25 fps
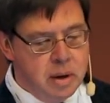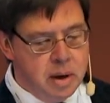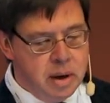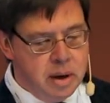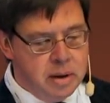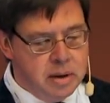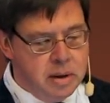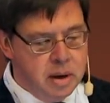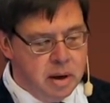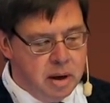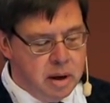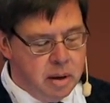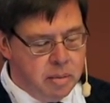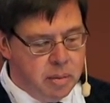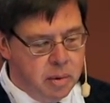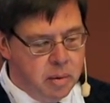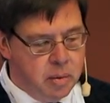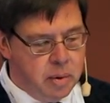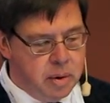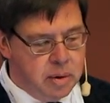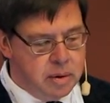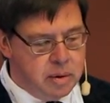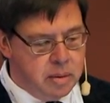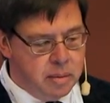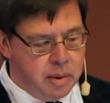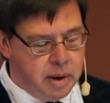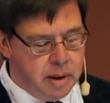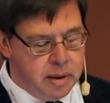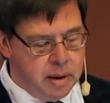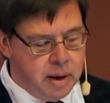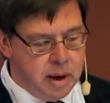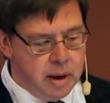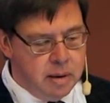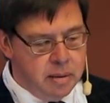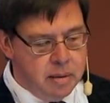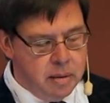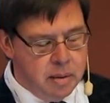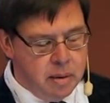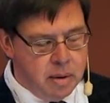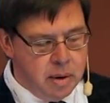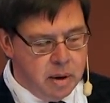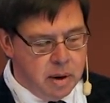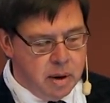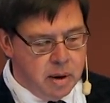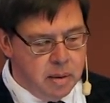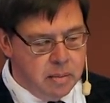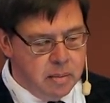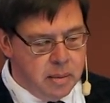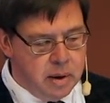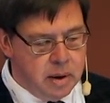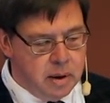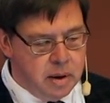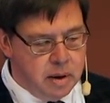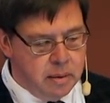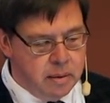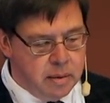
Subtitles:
and I'll say a couple of words about that and